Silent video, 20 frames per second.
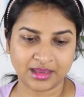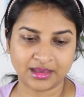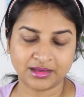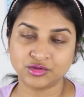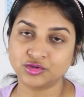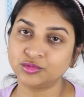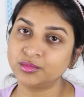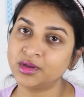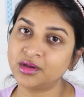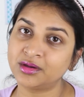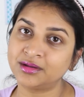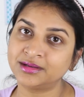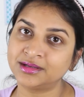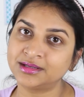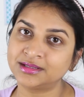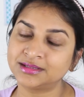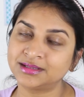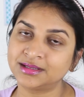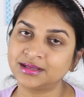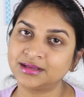and to be
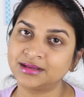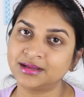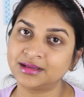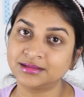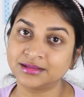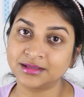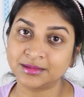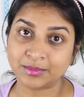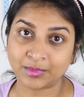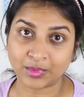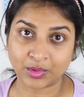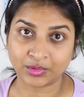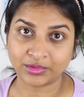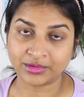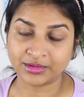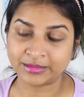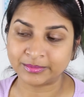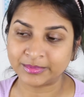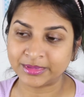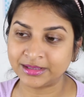honest it doesn't
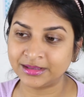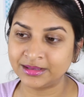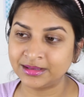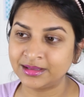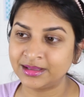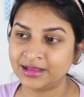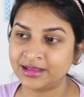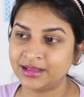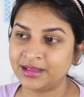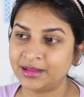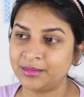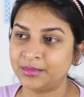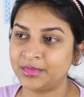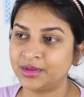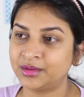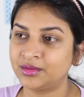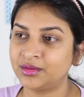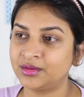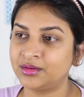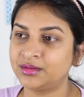bother me
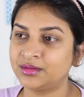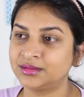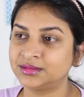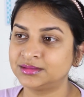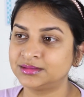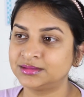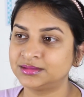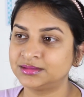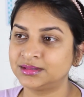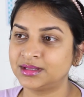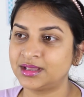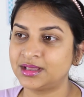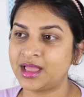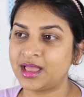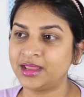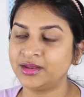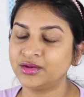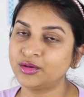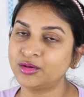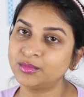because
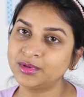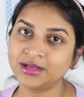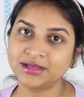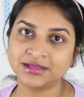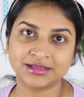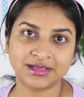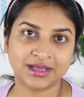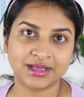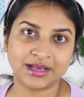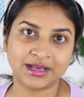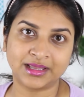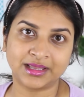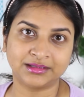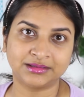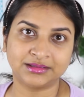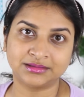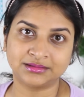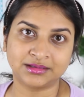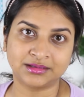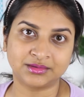I normally stay like
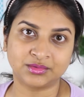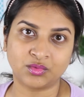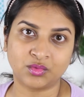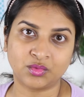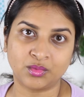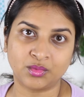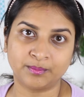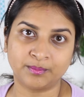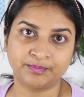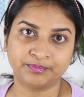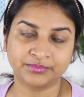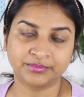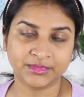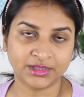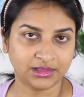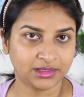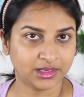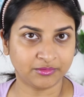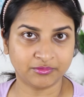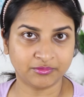this at home,
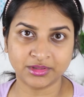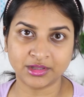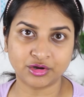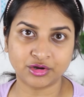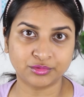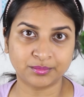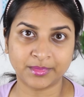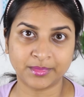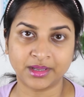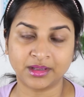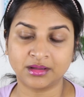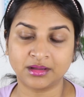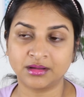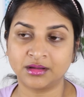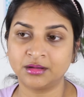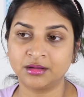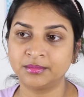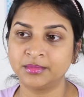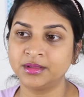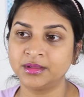like without
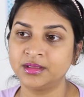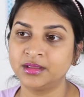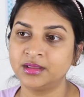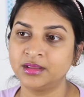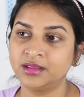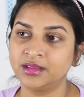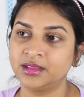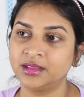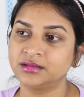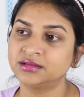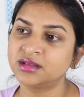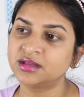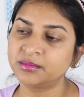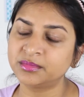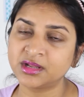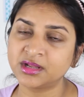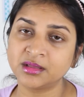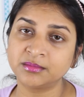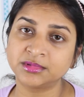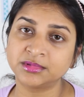makeup. And
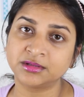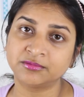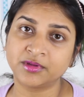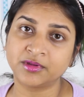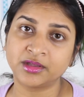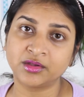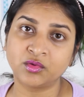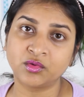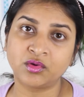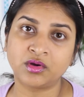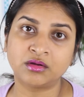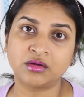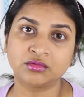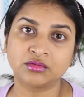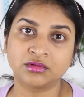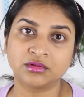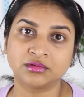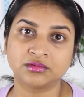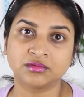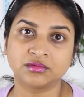sometimes if I go out
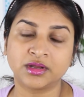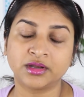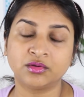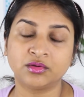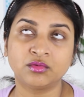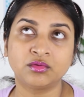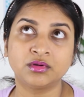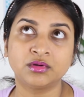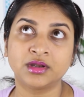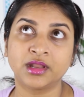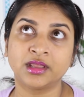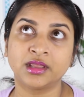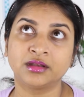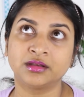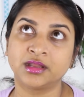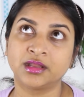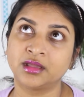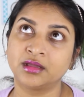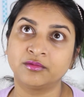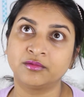also, I don't like
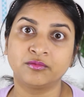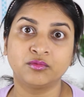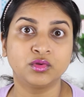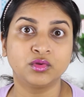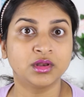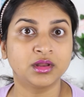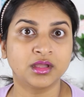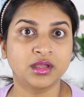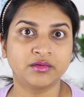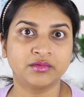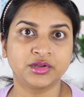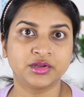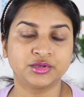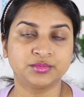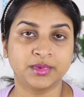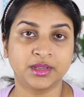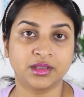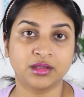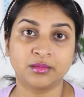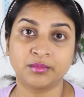take a full coverage
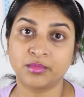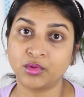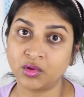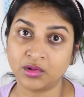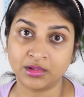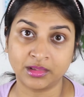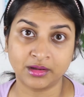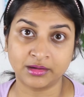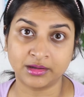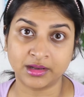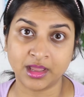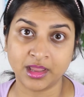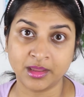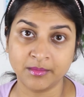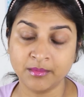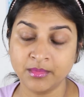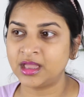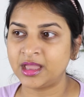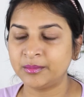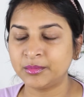makeup all the time.
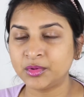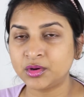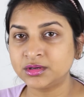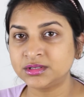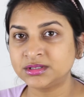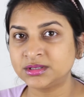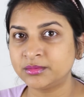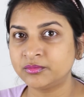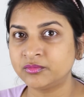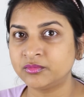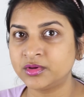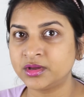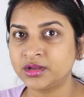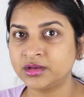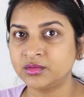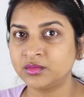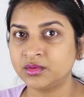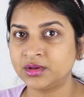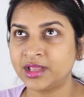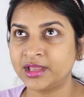I'm not
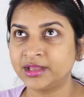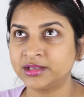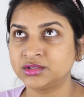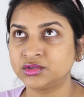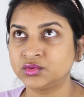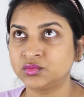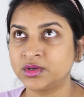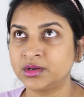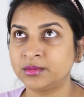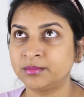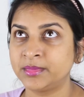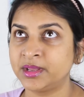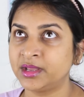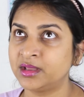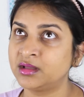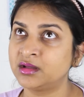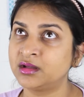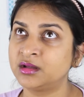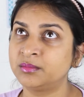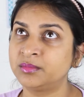someone who likes to wear
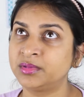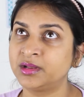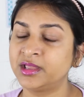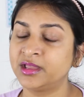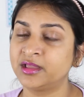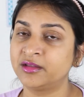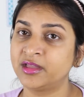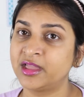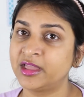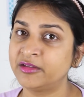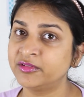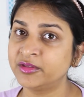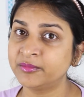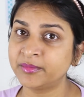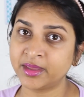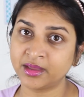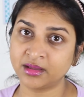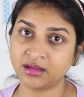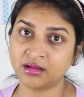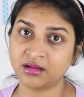makeup like heavy
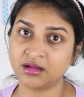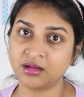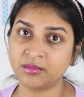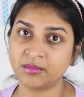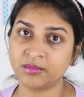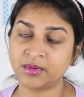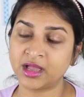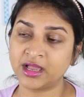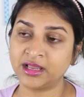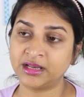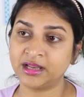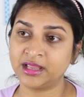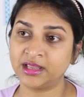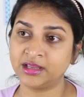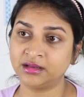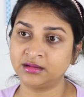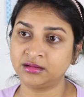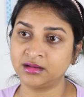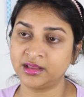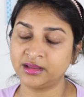makeup. I
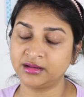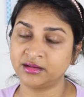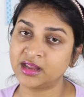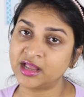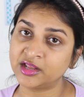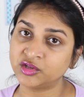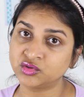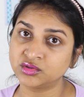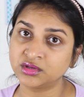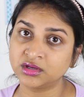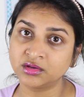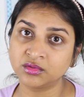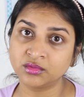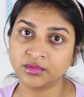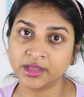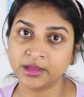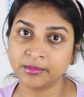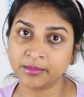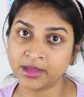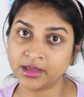like natural
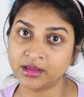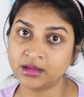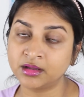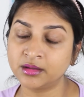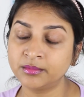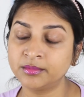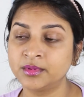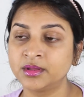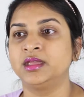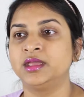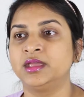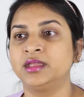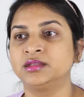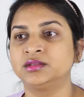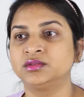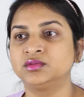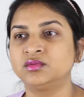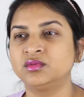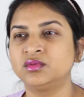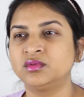looking makeup, and
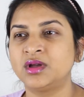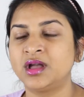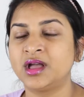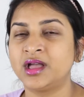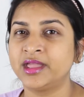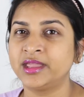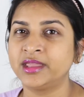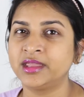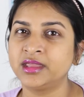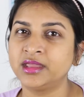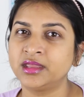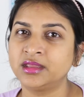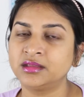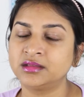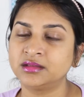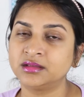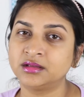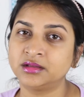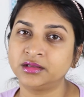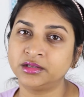so I
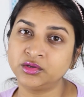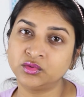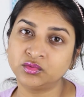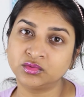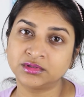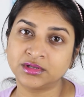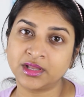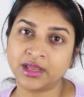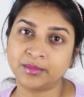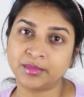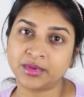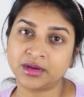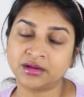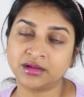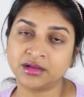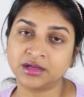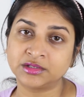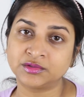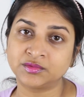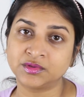use like
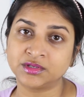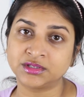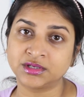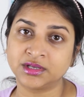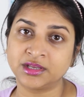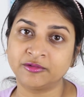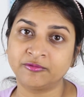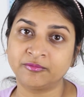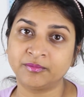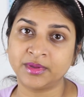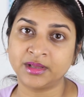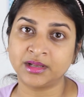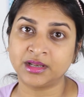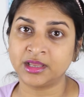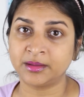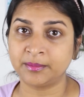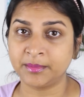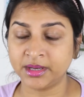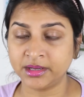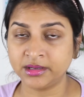products which give me
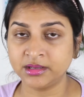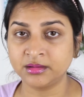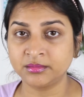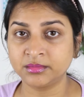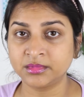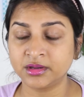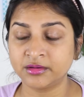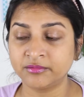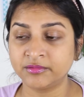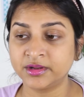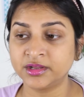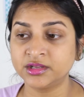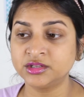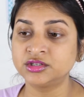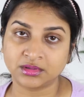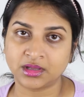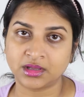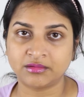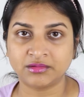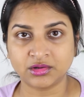like medium coverage.
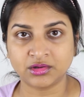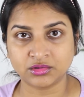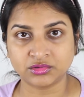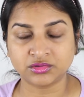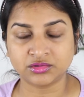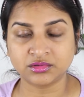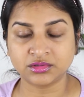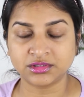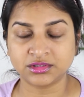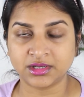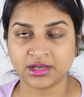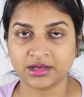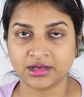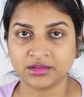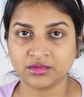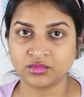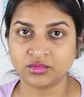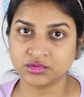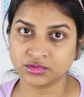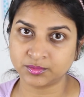I will also share
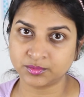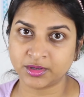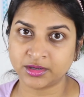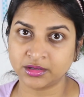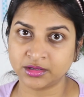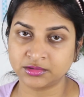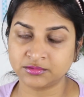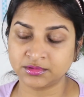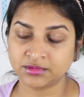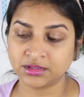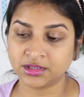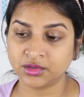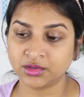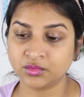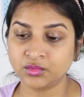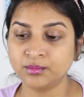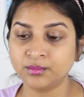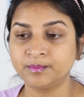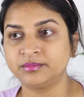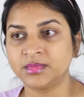those products with
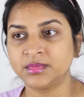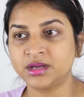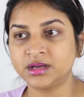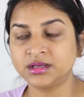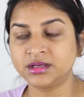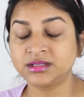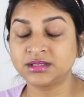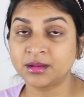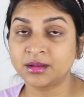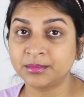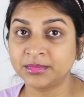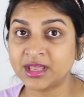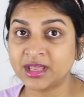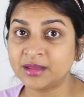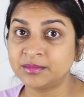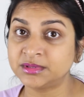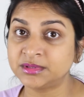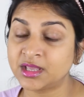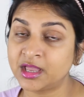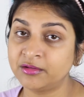you, but
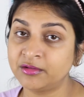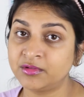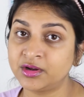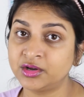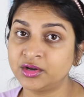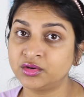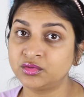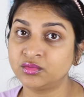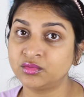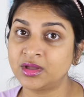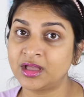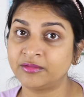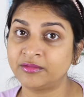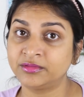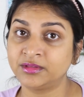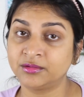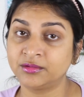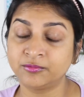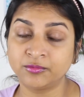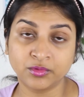sometimes I want to have
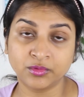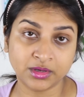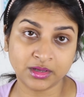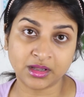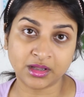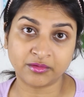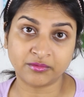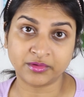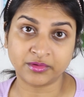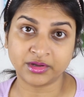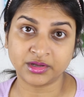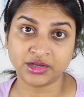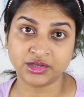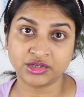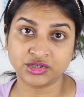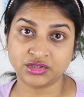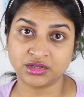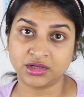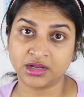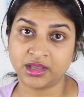the full
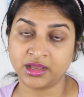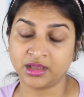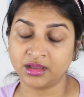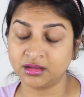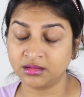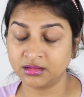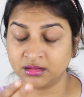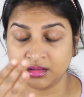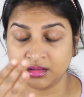coverage, like